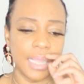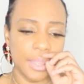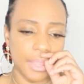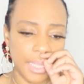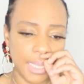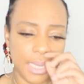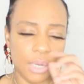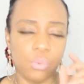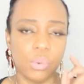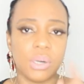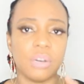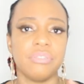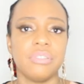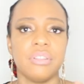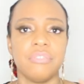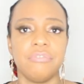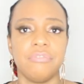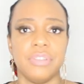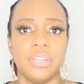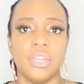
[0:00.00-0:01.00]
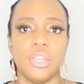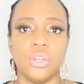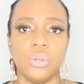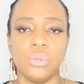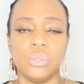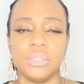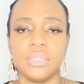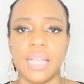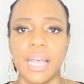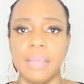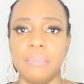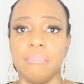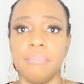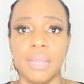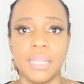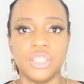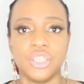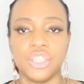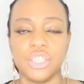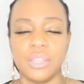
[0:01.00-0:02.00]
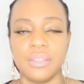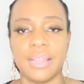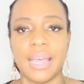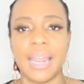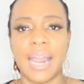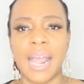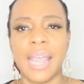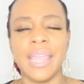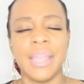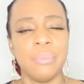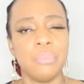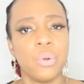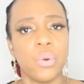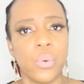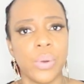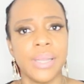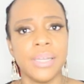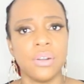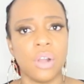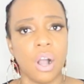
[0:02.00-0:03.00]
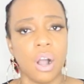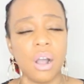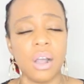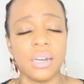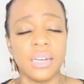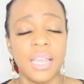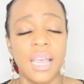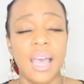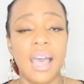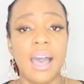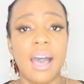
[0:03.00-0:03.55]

I think in one of the videos I mentioned that I am going on